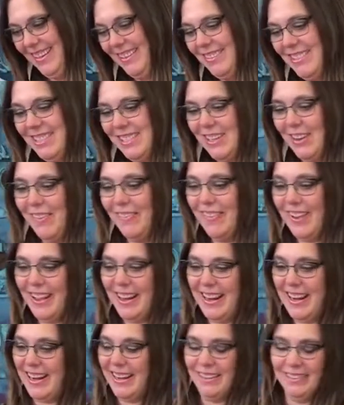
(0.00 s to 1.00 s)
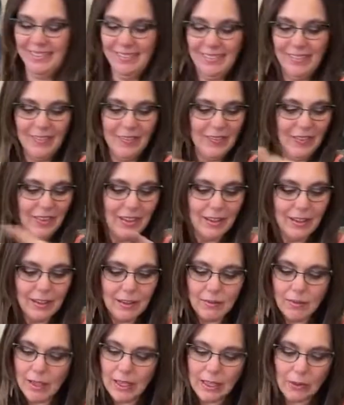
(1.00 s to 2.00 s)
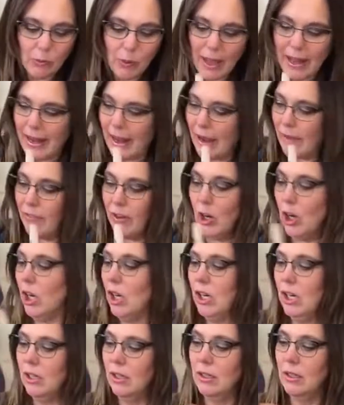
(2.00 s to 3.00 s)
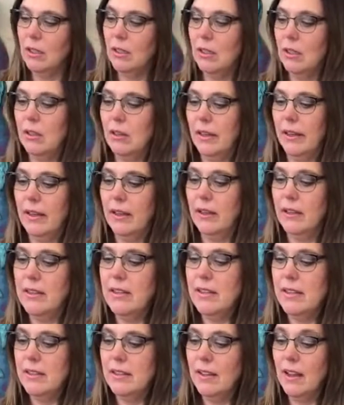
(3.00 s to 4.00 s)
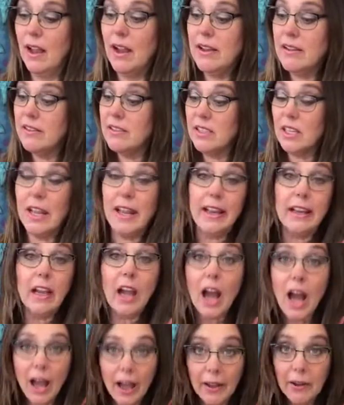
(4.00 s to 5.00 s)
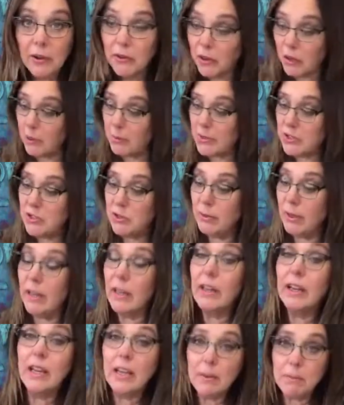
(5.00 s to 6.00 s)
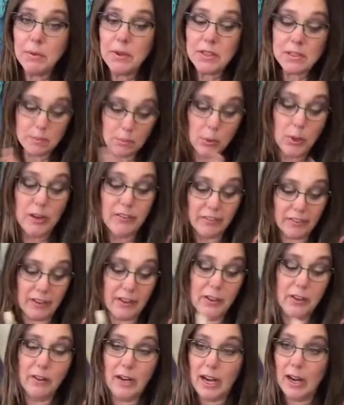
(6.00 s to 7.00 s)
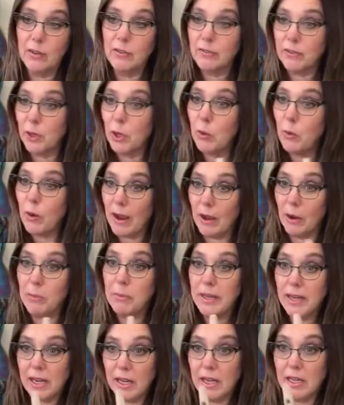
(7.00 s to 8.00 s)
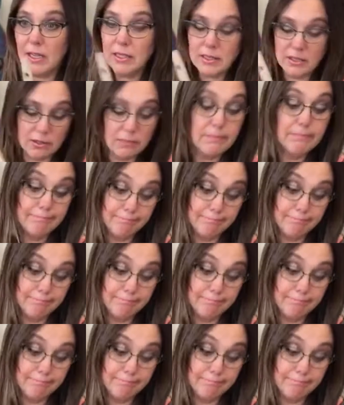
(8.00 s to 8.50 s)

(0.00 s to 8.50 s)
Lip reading: was so funny. Like, whatever. I was like, I don't know, but you better keep this boyfriend around for a while because